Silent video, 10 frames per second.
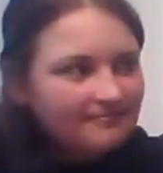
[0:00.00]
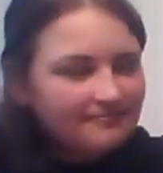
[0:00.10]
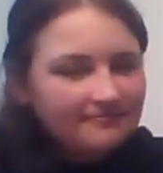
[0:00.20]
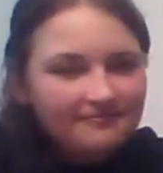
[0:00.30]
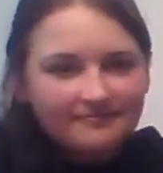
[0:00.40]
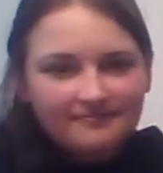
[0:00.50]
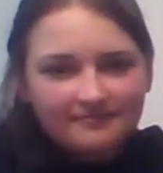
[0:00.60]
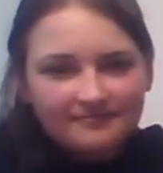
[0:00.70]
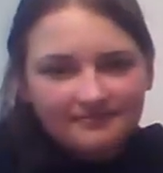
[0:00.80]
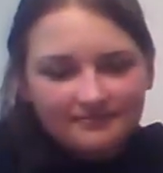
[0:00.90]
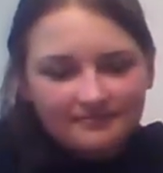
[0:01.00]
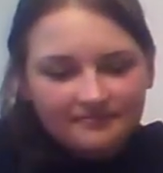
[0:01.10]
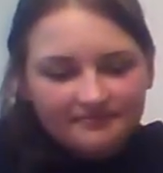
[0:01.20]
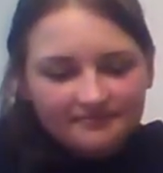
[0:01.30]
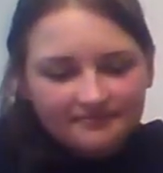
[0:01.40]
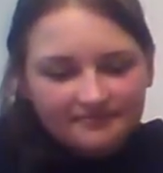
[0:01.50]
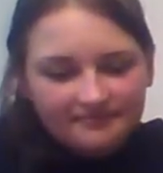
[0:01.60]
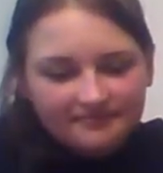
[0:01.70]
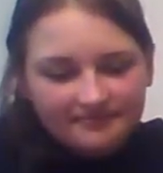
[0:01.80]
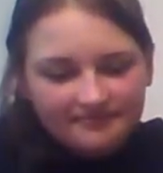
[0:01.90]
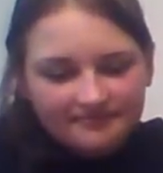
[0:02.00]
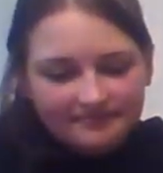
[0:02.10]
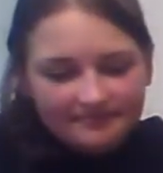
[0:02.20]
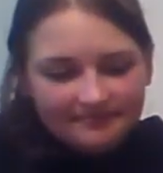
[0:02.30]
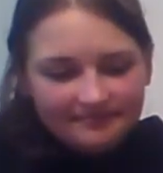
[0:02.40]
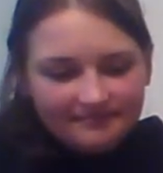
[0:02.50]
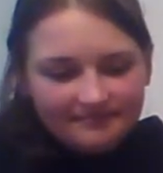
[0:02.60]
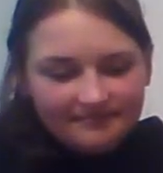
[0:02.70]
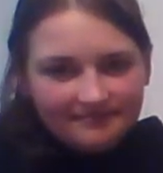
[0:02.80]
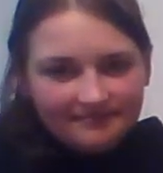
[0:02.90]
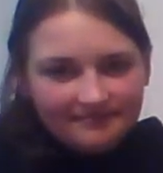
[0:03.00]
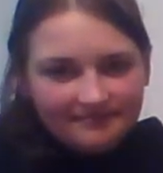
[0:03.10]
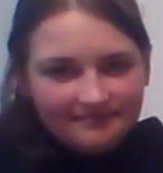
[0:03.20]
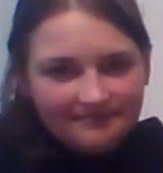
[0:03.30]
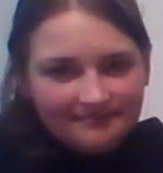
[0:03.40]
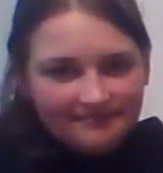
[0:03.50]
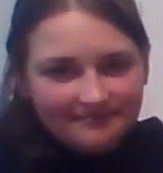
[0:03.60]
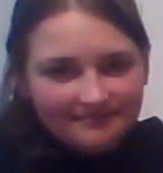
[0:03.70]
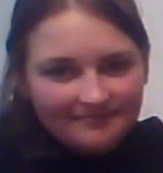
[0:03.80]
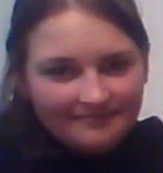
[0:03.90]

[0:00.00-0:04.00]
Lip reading: No words are spoken by the person on screen.